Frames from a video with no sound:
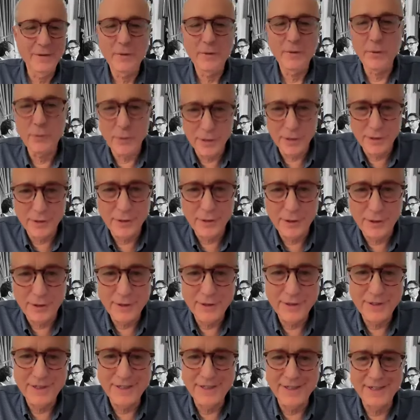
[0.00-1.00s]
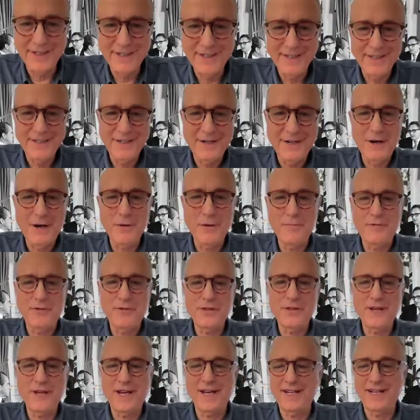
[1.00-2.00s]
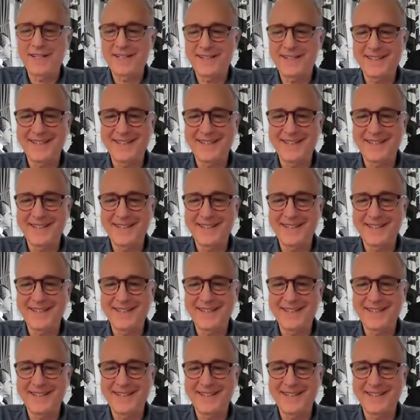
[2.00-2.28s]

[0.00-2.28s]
Well, we'll all hope for that